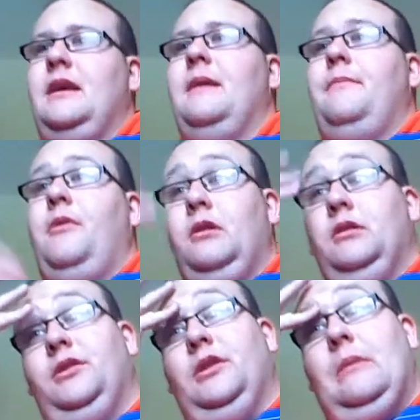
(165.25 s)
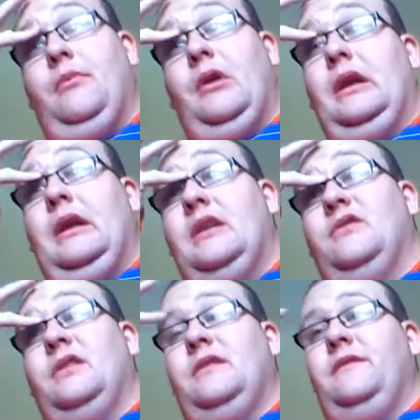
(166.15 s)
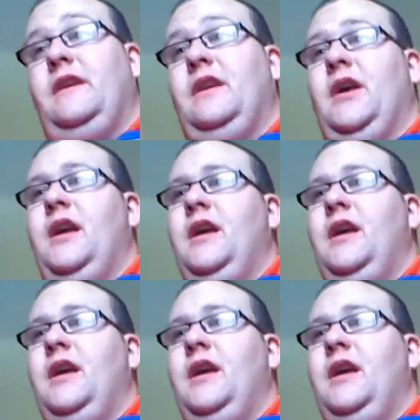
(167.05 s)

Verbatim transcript: Uh, Paul London and Brian Kendrick defeat